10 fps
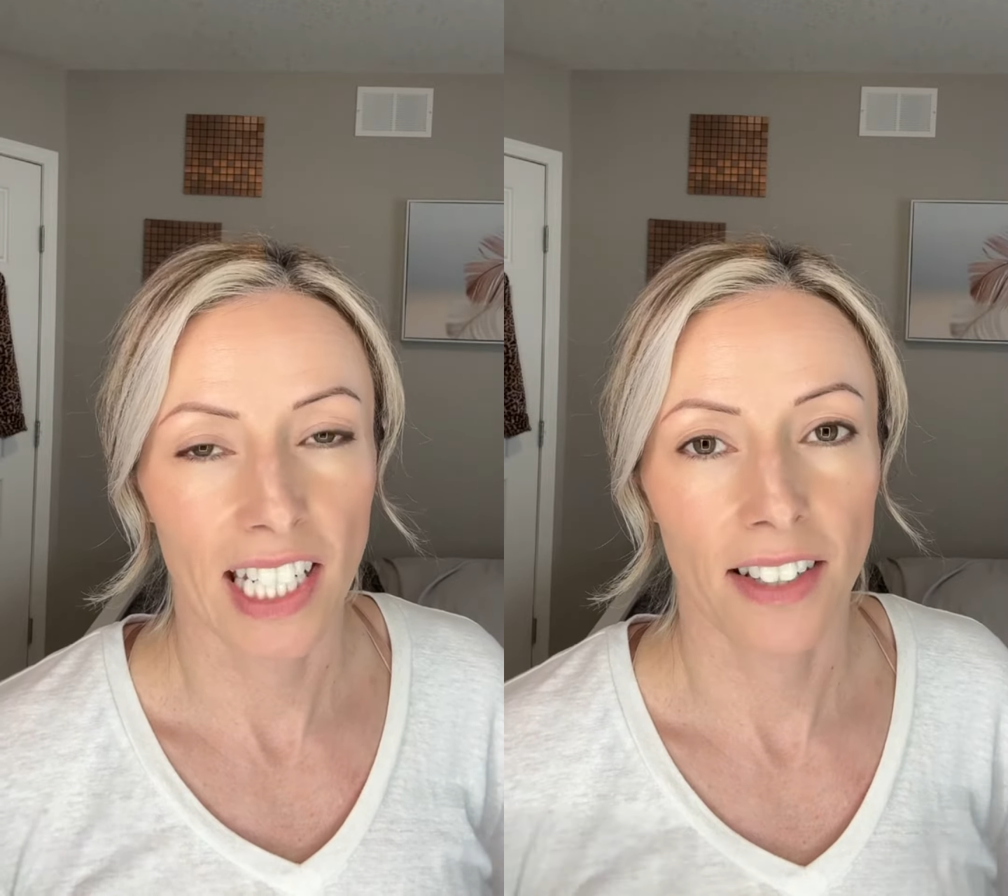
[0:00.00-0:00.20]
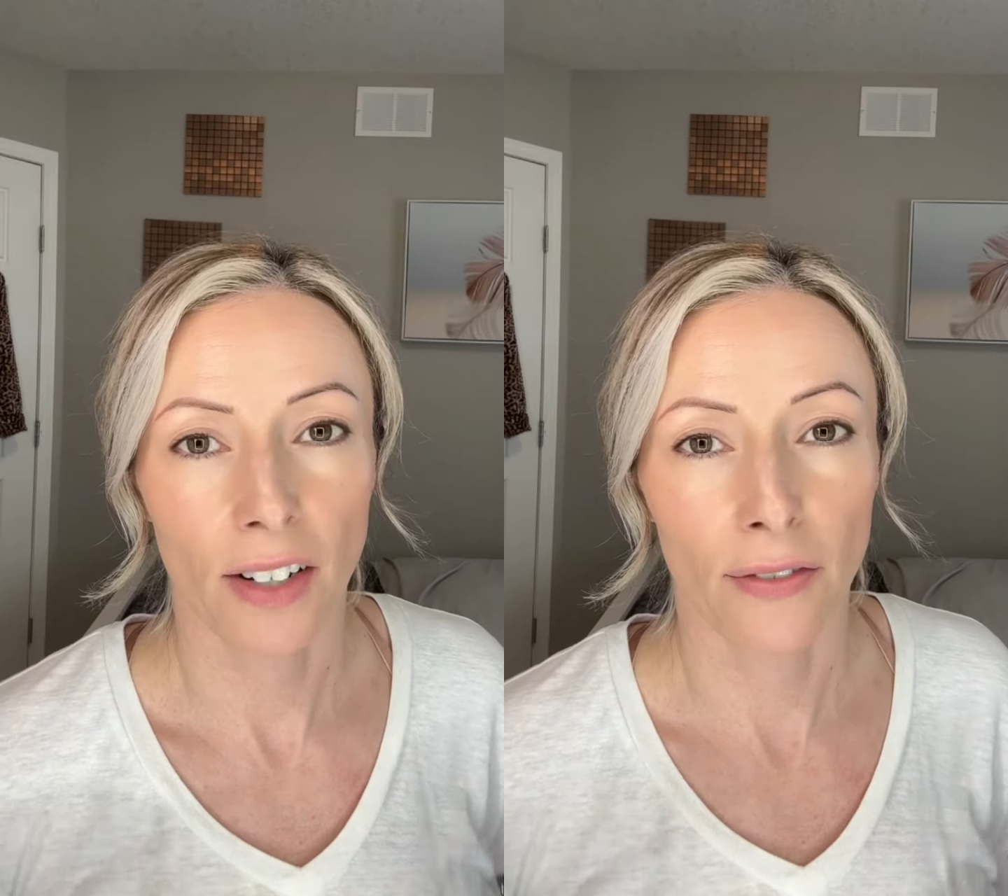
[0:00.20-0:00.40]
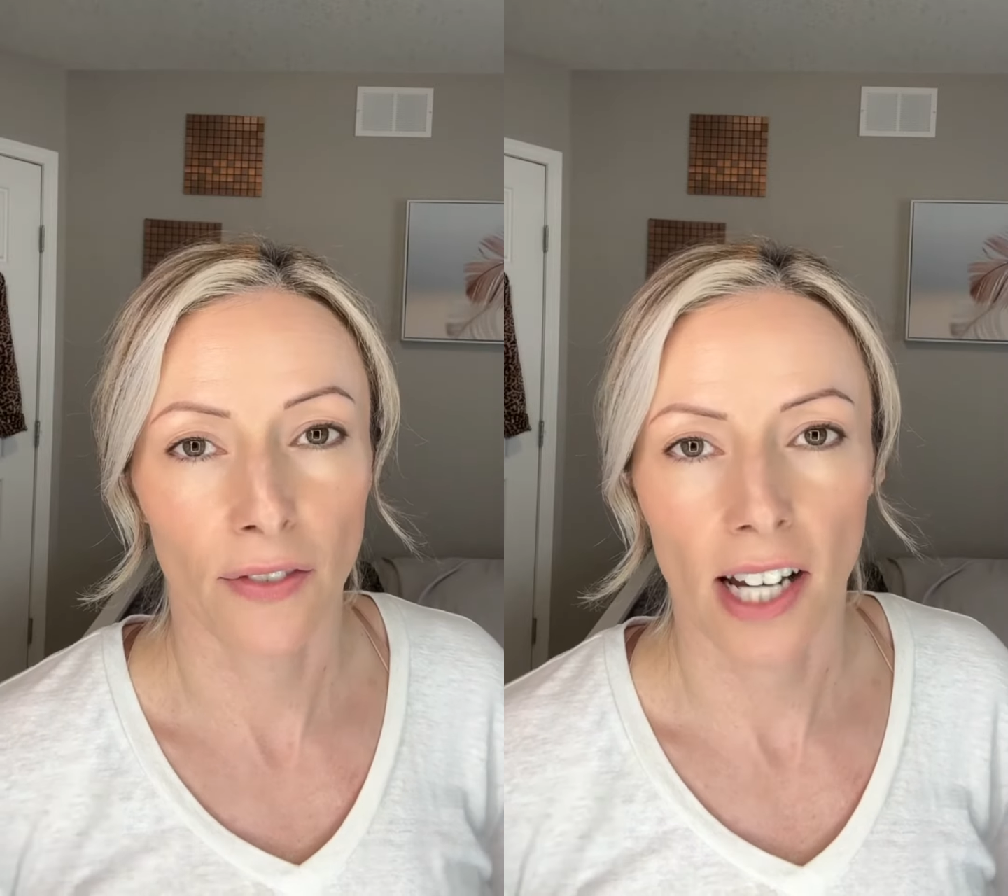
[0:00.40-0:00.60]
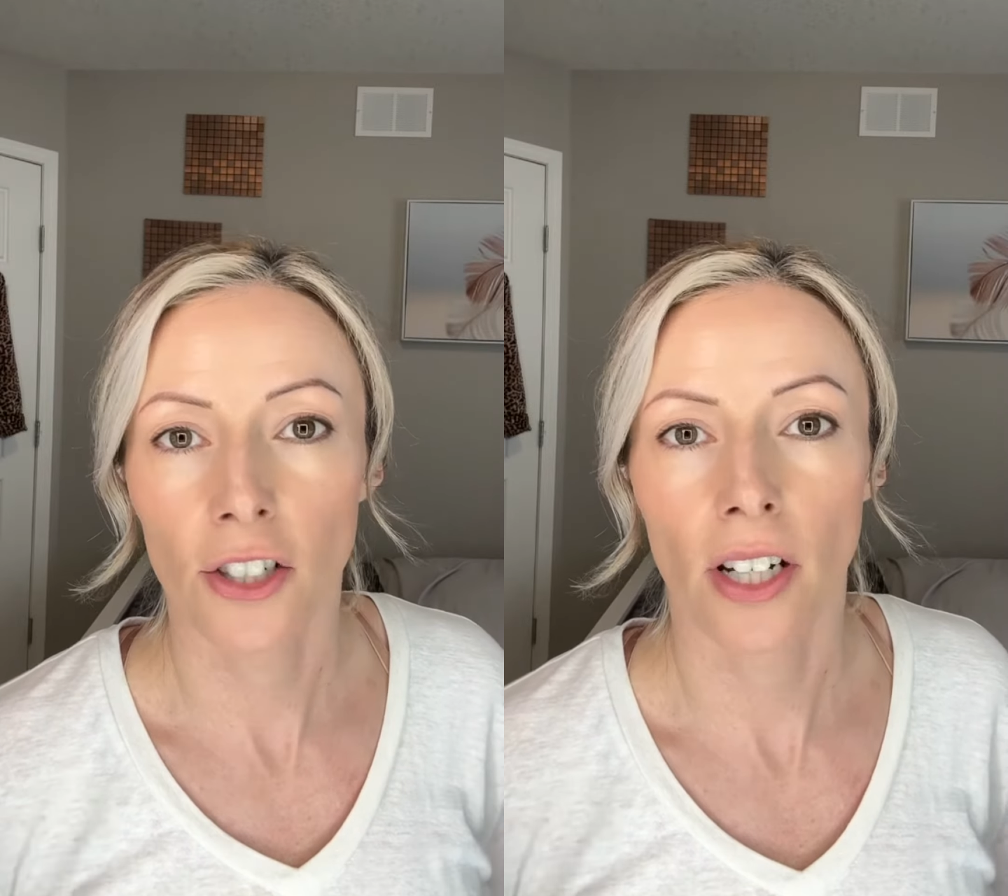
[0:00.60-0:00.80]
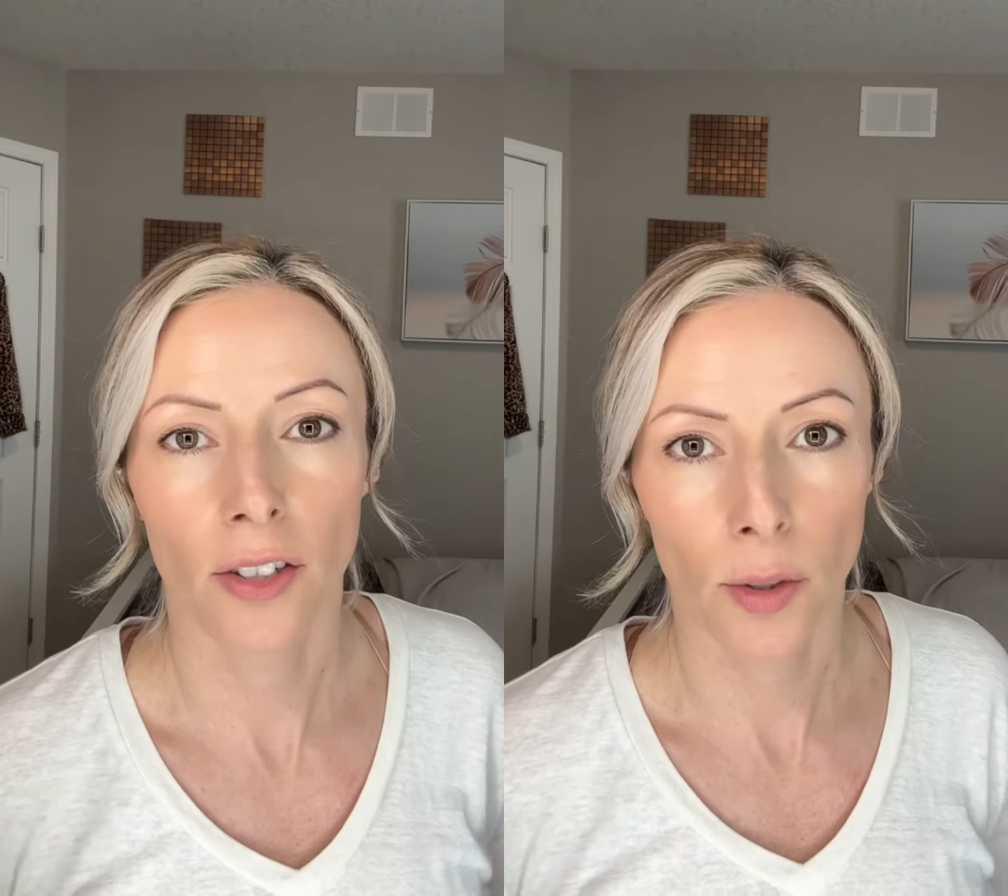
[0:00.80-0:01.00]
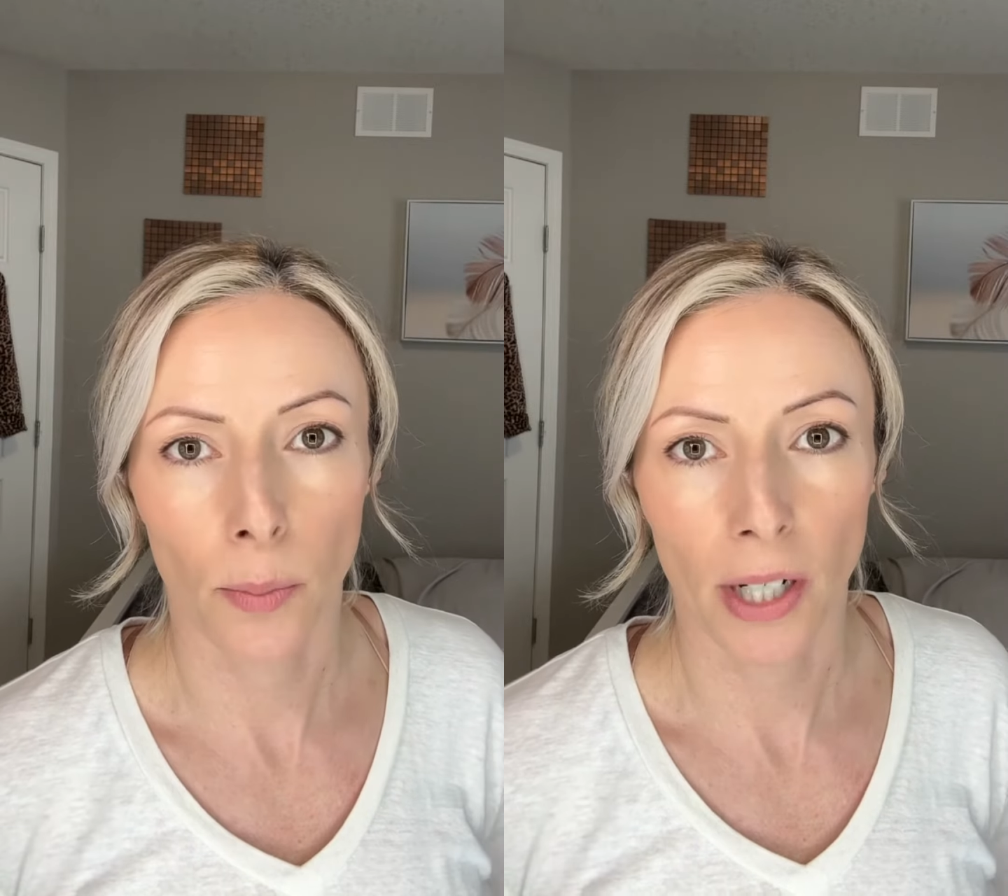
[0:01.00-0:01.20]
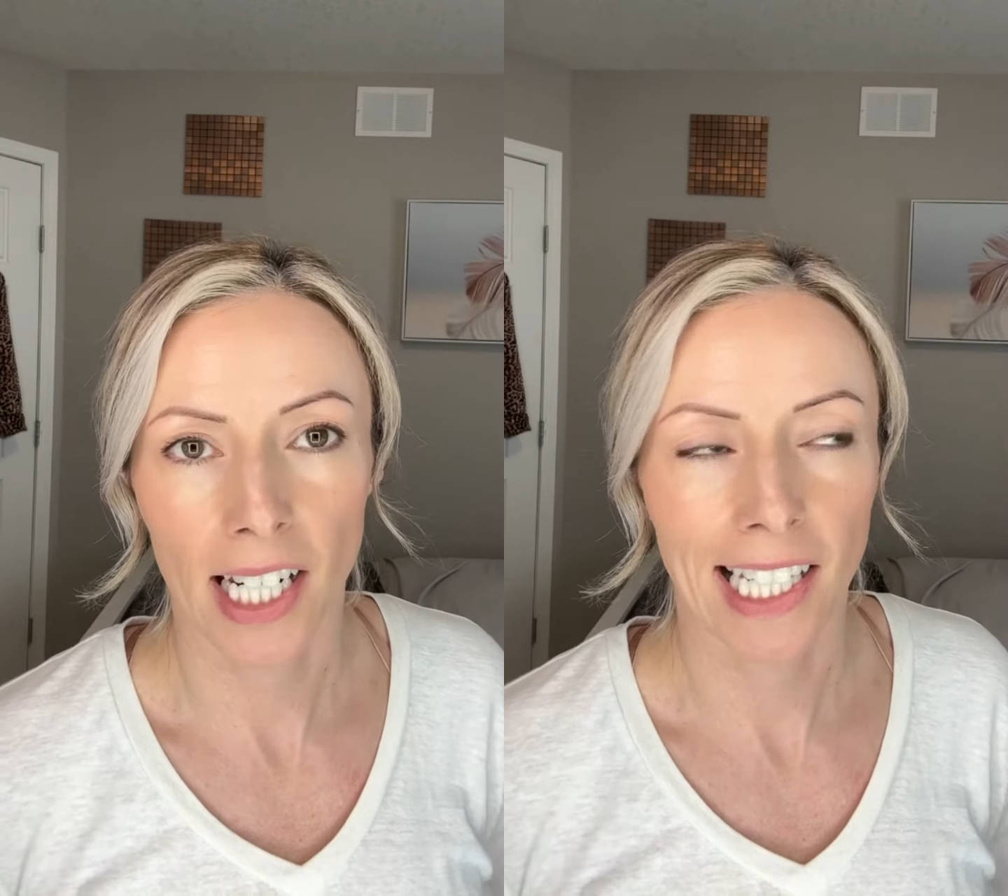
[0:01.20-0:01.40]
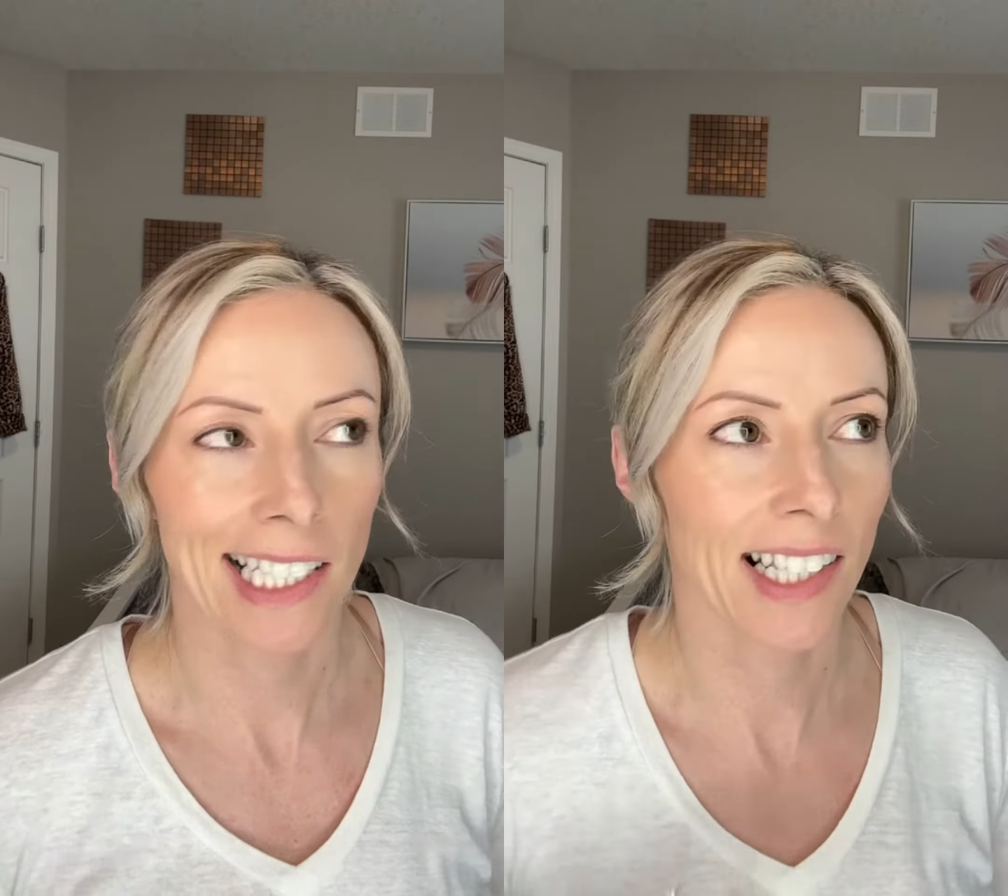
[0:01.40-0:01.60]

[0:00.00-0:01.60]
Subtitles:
needs a fresh spring,